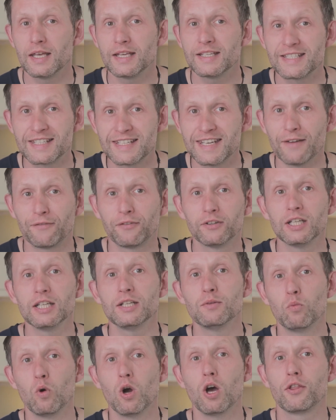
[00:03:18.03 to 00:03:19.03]
it's
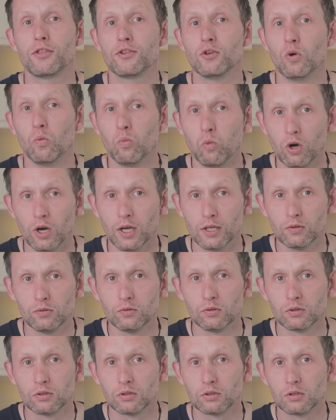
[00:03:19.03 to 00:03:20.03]
definitely worth your
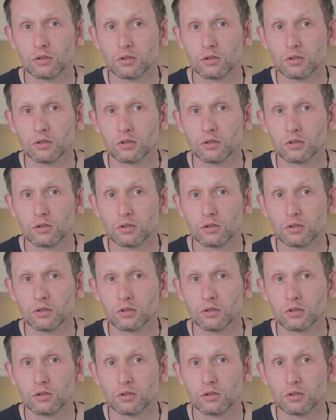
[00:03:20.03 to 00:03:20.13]
while